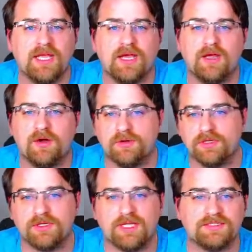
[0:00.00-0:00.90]
or a
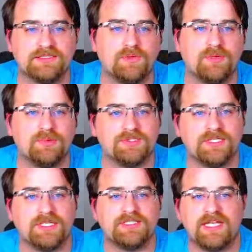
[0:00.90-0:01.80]
little less than
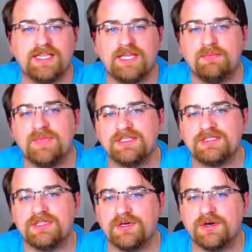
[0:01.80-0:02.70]
1%, and they
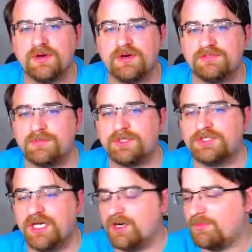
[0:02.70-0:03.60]
missed their earnings per
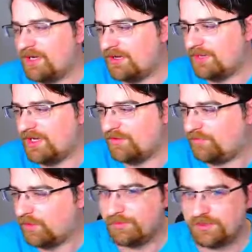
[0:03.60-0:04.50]
share by
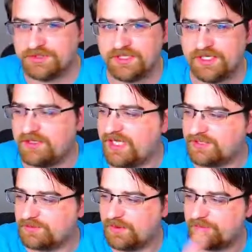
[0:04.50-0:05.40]
about 4%.
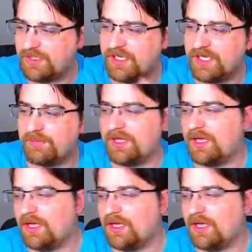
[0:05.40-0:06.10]
That's what beat up